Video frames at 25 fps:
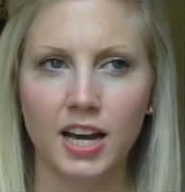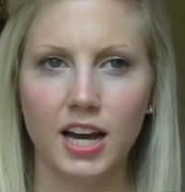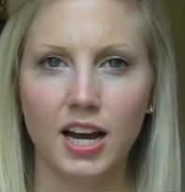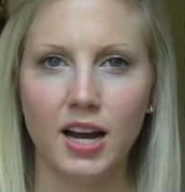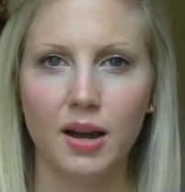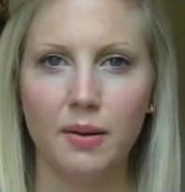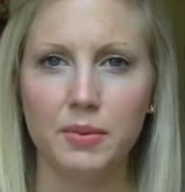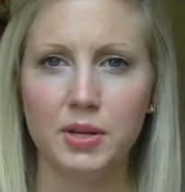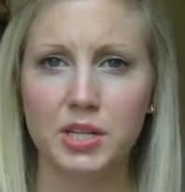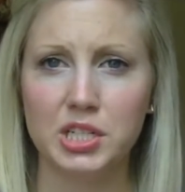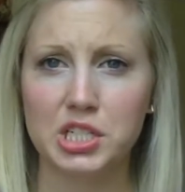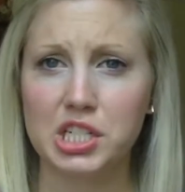
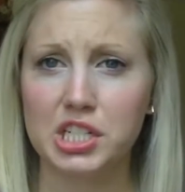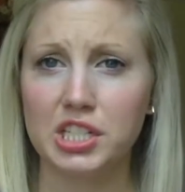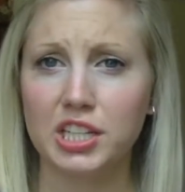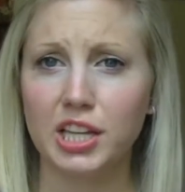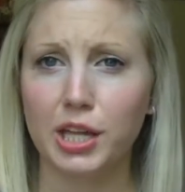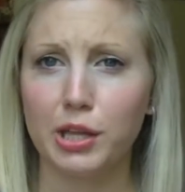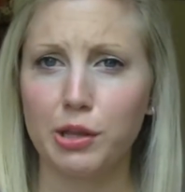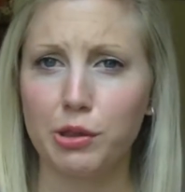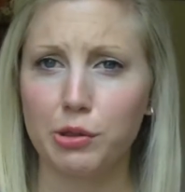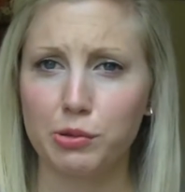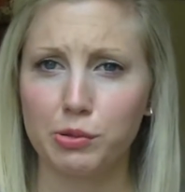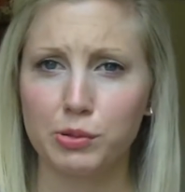And she
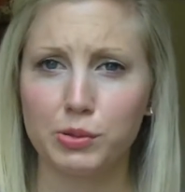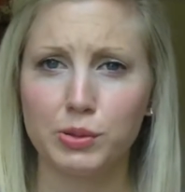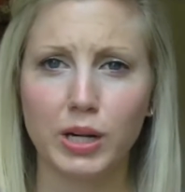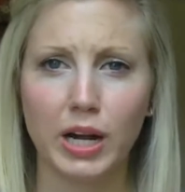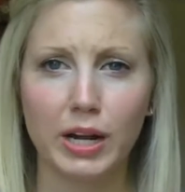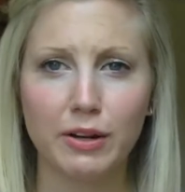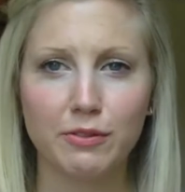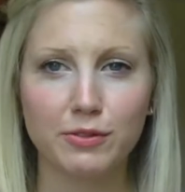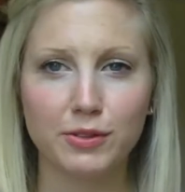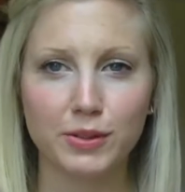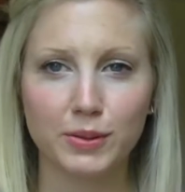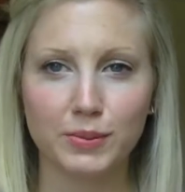like threw
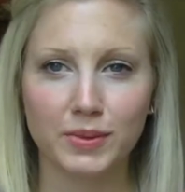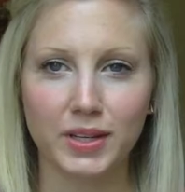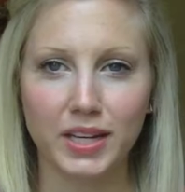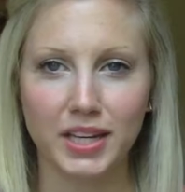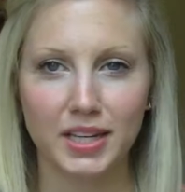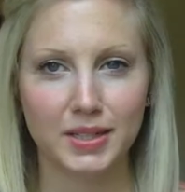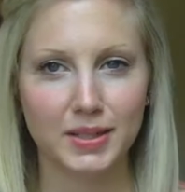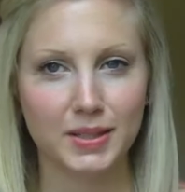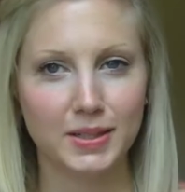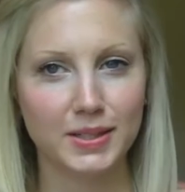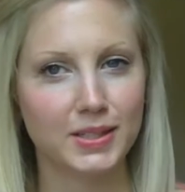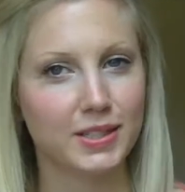up from
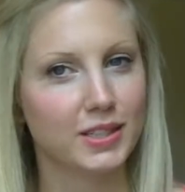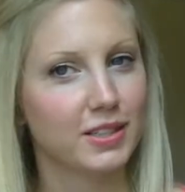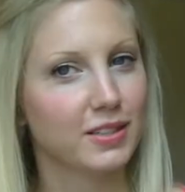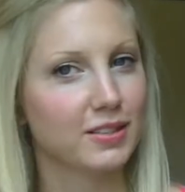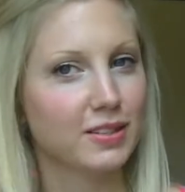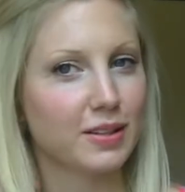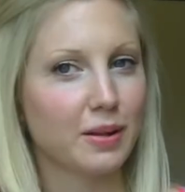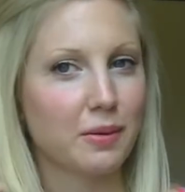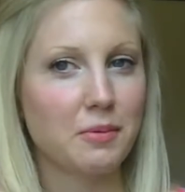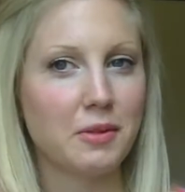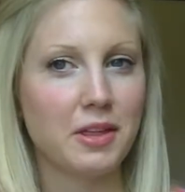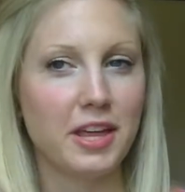it or
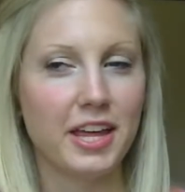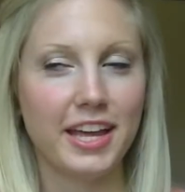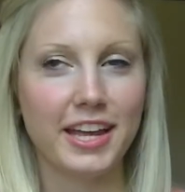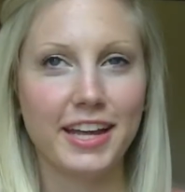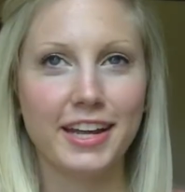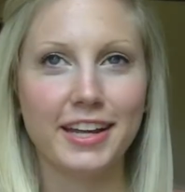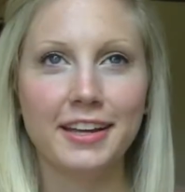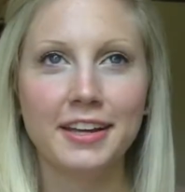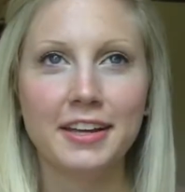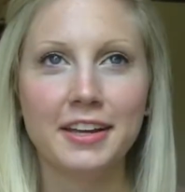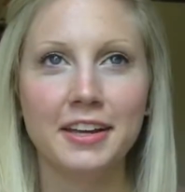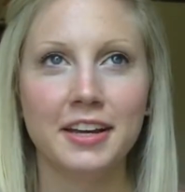
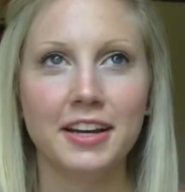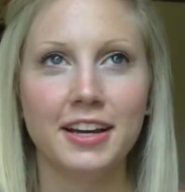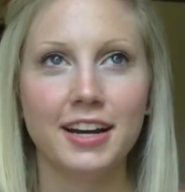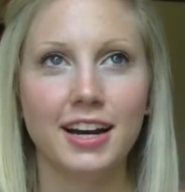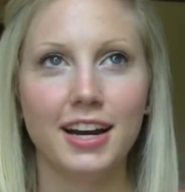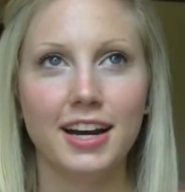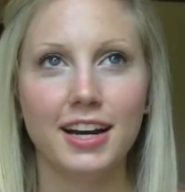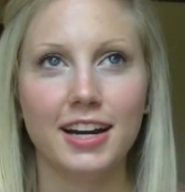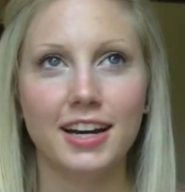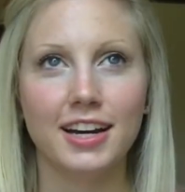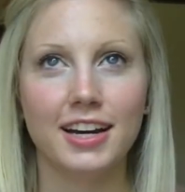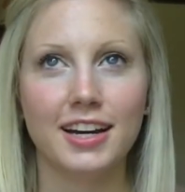something.
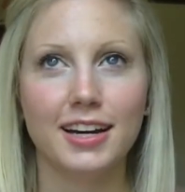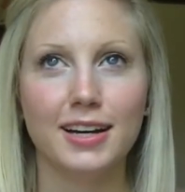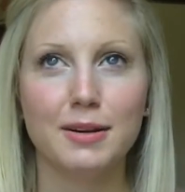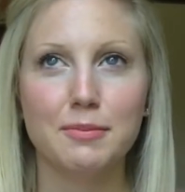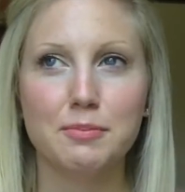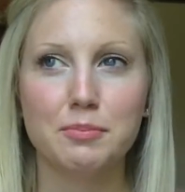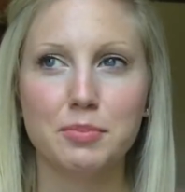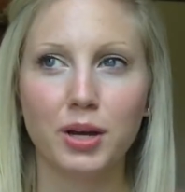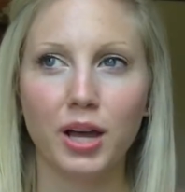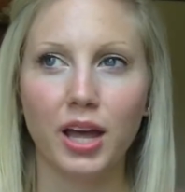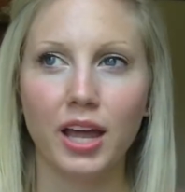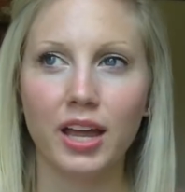
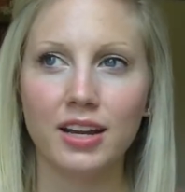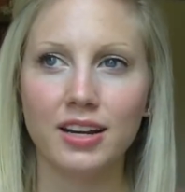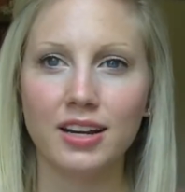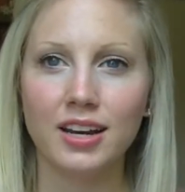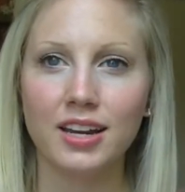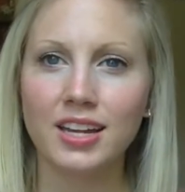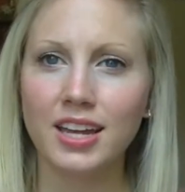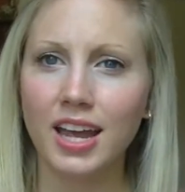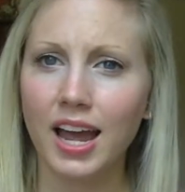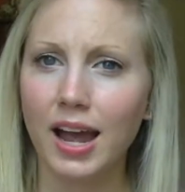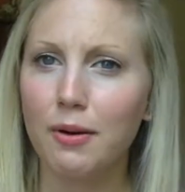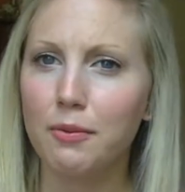
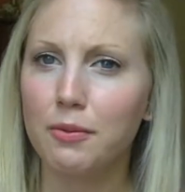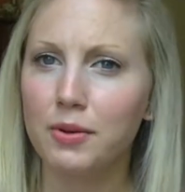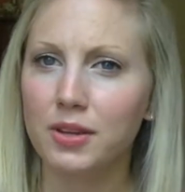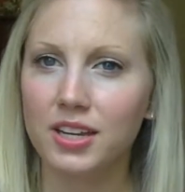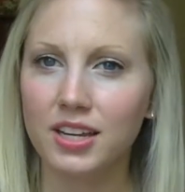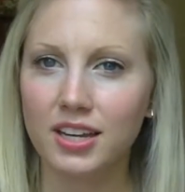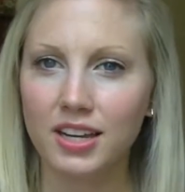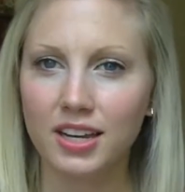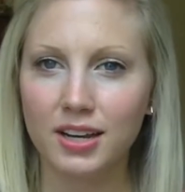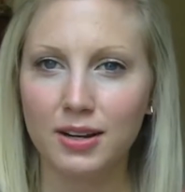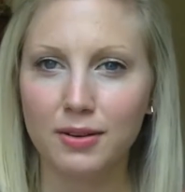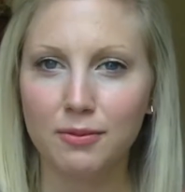But yeah,
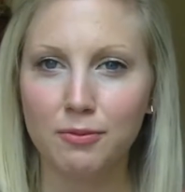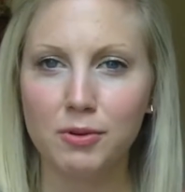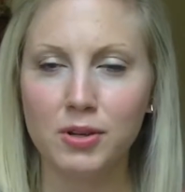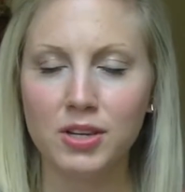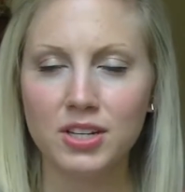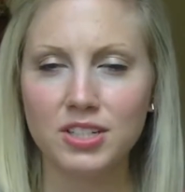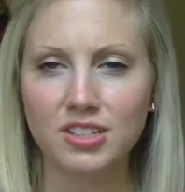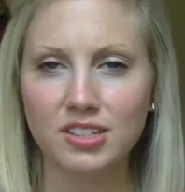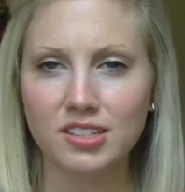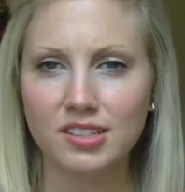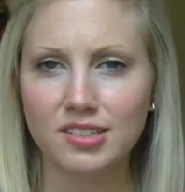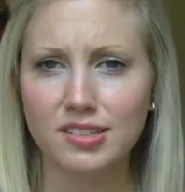we
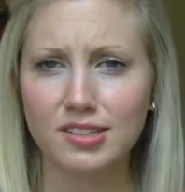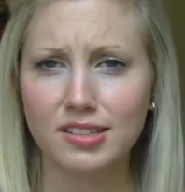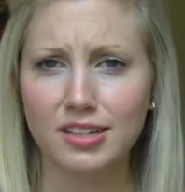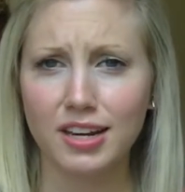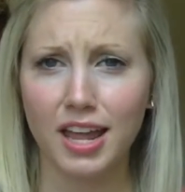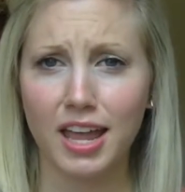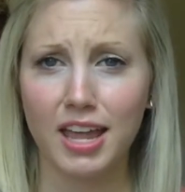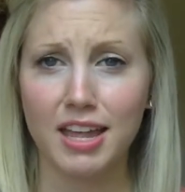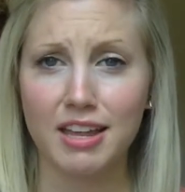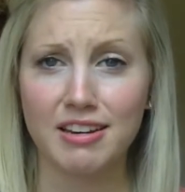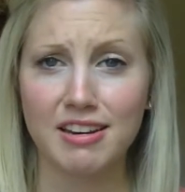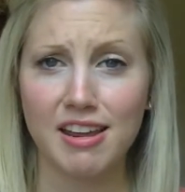just
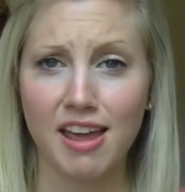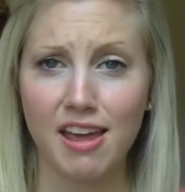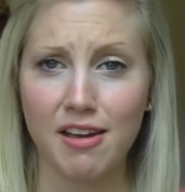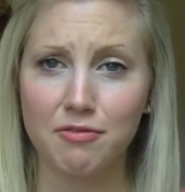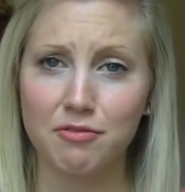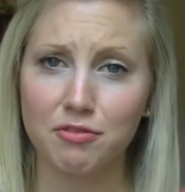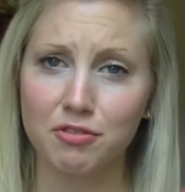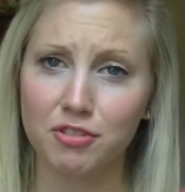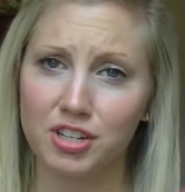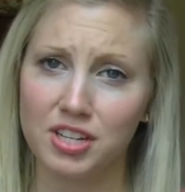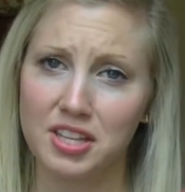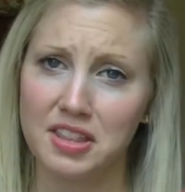ate
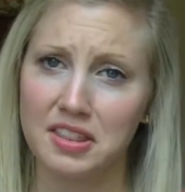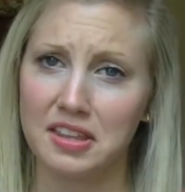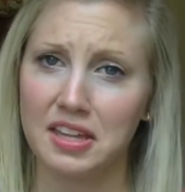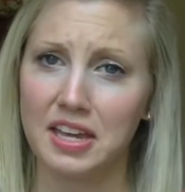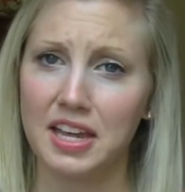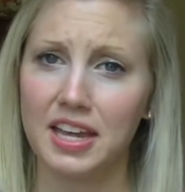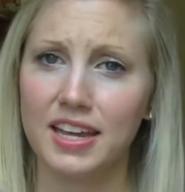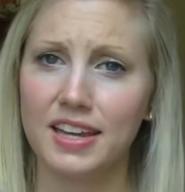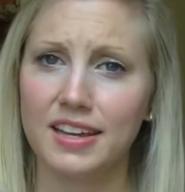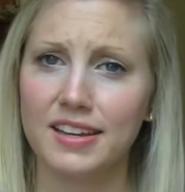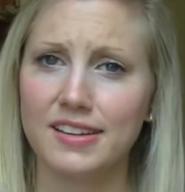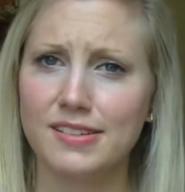
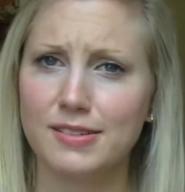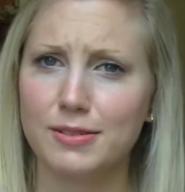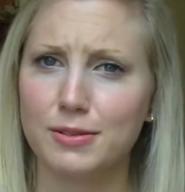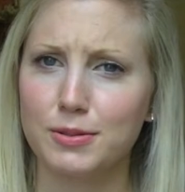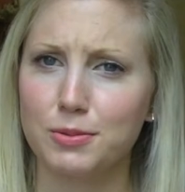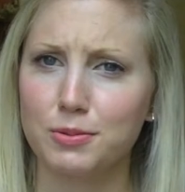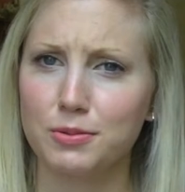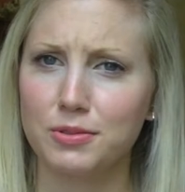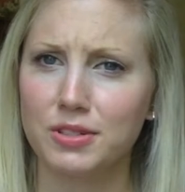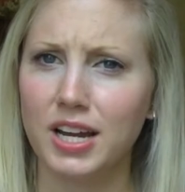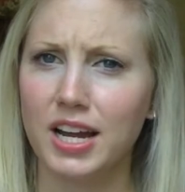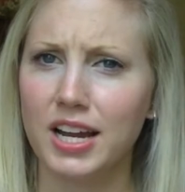everything. It's
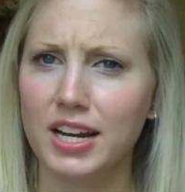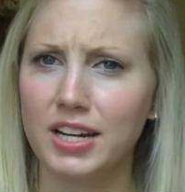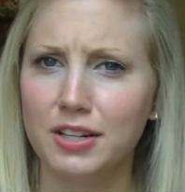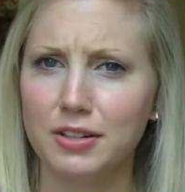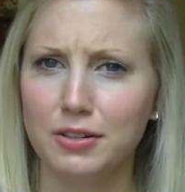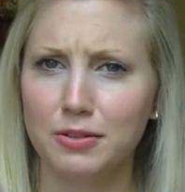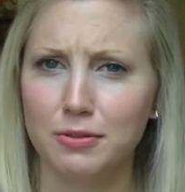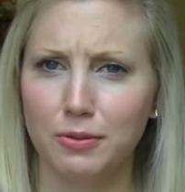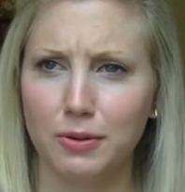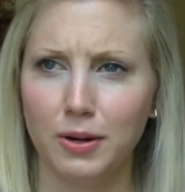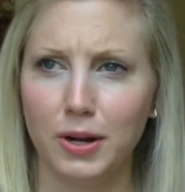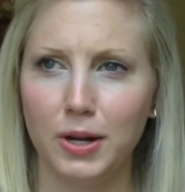kind
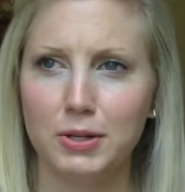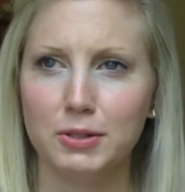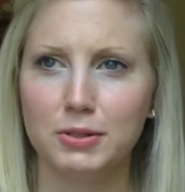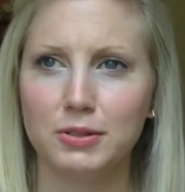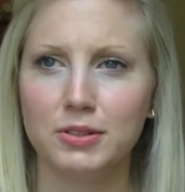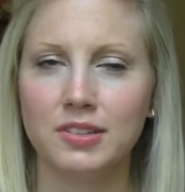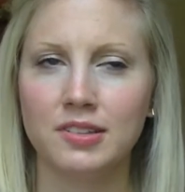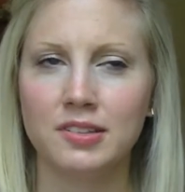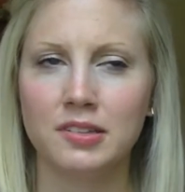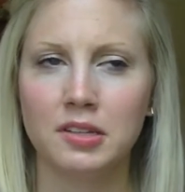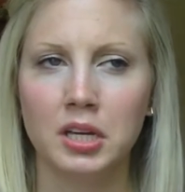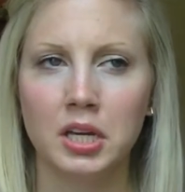of
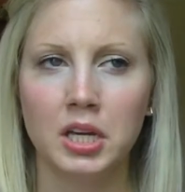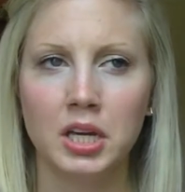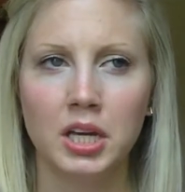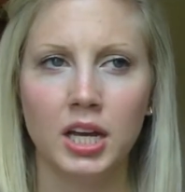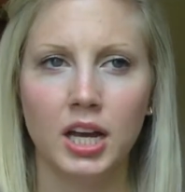gross.